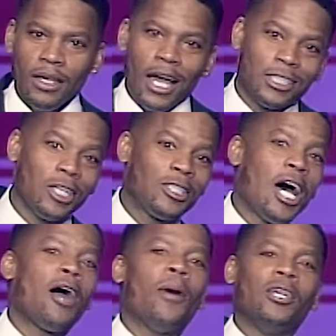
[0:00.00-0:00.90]
I shouldn't
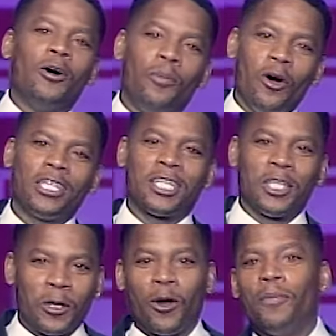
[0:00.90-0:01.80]
talk about little boys because
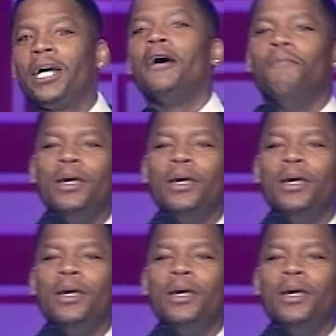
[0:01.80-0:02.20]
they grow up become